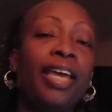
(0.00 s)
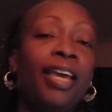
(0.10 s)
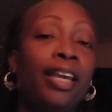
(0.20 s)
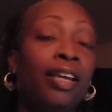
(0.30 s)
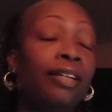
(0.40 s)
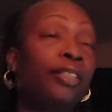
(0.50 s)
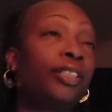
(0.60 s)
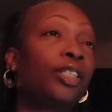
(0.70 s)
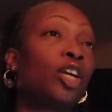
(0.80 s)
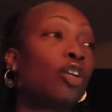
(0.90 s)
And
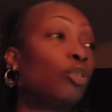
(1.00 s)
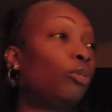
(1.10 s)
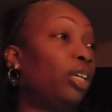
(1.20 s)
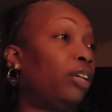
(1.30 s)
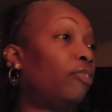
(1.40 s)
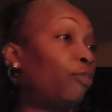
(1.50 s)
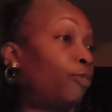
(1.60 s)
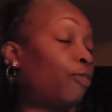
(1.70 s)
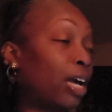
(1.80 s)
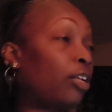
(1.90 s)
you need
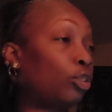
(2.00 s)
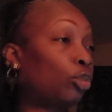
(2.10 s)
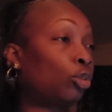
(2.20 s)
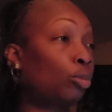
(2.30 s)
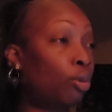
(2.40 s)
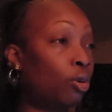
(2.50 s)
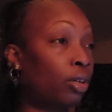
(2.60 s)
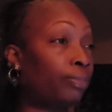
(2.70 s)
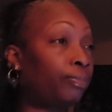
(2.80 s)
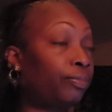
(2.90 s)
financial support,
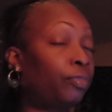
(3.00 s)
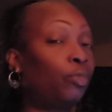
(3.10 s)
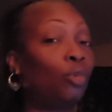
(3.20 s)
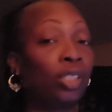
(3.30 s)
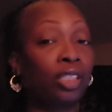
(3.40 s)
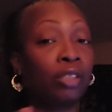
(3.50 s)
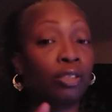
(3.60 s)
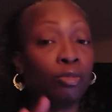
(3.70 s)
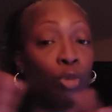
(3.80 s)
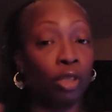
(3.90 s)
which is
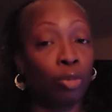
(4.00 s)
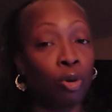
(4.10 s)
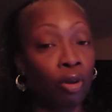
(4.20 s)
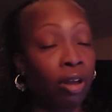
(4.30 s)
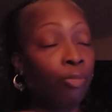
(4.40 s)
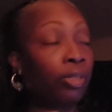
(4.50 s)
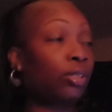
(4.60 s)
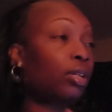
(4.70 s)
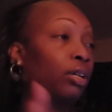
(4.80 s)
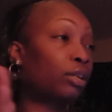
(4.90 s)
what the program
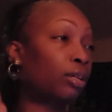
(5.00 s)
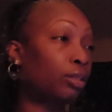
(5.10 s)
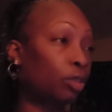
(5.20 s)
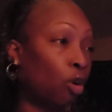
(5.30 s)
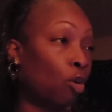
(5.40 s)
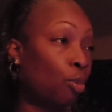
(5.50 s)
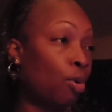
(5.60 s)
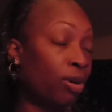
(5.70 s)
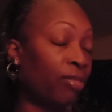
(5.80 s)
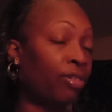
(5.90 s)
is, the whole
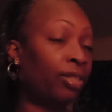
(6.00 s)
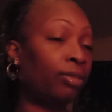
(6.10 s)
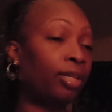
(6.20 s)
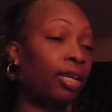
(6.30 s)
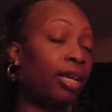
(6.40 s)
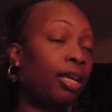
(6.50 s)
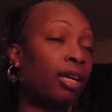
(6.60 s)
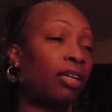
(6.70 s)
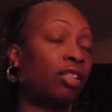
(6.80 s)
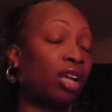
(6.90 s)
point of it.
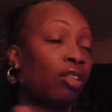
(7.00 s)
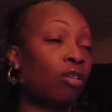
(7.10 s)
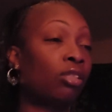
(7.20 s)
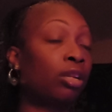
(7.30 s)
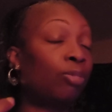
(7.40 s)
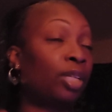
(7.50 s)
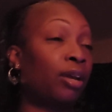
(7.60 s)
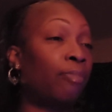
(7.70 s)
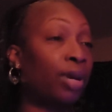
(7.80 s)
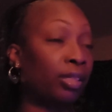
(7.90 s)
Because I thought of something to
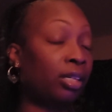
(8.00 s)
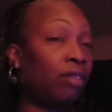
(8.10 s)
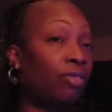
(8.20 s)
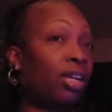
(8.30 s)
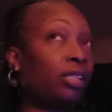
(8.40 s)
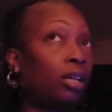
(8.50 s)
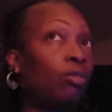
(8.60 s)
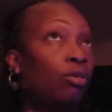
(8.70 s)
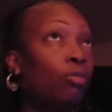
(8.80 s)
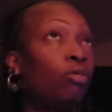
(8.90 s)
help myself, and I say,
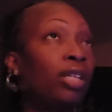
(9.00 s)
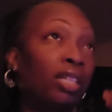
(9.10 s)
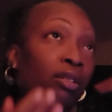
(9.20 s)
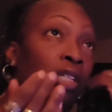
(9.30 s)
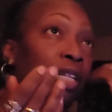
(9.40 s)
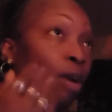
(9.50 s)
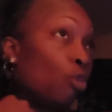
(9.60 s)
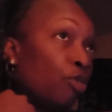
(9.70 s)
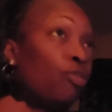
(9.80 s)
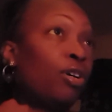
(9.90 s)
ooh, and then I
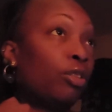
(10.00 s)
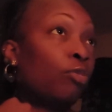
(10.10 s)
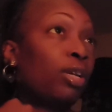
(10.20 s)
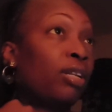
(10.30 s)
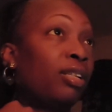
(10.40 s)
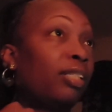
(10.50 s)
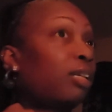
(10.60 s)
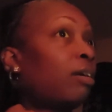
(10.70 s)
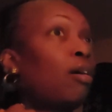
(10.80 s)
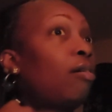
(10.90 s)
went further with it and
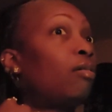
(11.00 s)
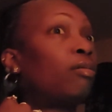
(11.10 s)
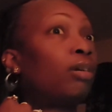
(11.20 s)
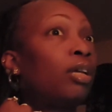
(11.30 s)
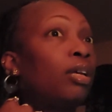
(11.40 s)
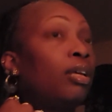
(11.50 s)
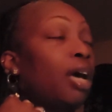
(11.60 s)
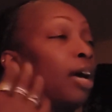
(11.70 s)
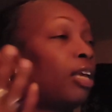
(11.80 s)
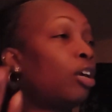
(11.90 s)
say, oh,
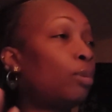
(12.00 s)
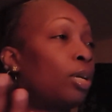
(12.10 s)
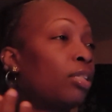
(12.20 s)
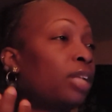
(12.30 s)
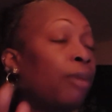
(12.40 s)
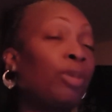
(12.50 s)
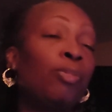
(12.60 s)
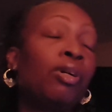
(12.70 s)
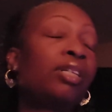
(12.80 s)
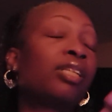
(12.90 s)
I can help others like me
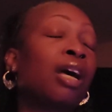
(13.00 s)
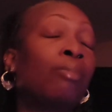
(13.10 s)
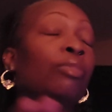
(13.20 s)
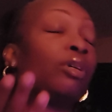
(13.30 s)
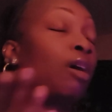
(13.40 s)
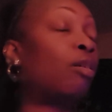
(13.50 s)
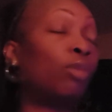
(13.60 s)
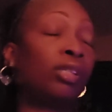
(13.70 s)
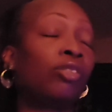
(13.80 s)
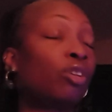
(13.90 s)
because I'm
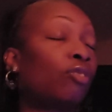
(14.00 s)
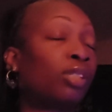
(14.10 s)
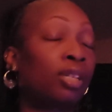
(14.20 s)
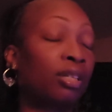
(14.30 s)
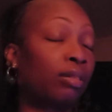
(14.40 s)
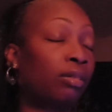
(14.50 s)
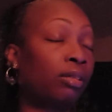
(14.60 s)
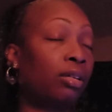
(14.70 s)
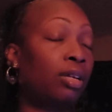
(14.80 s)
always in service to others.